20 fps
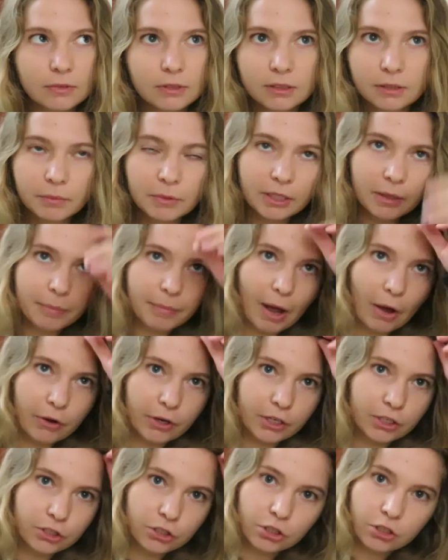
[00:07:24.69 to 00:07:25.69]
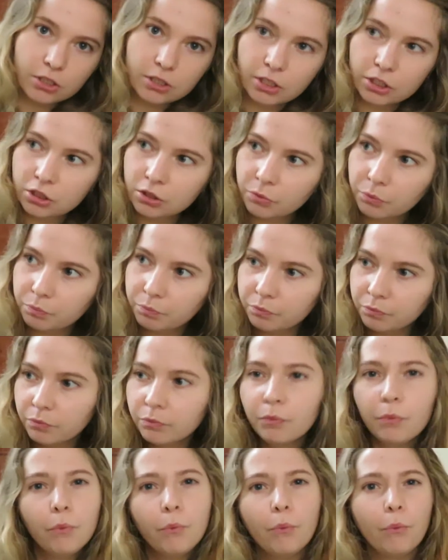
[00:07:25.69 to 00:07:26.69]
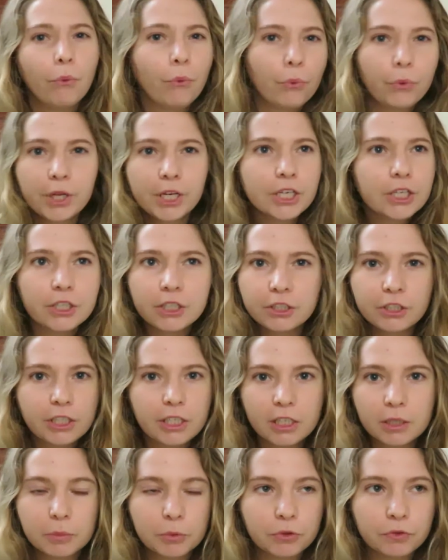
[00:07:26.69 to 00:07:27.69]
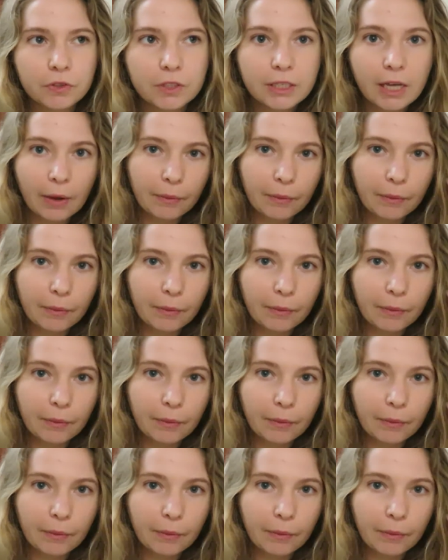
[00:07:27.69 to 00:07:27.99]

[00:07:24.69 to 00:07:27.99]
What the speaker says: Something about it is just such a weird, unique movie.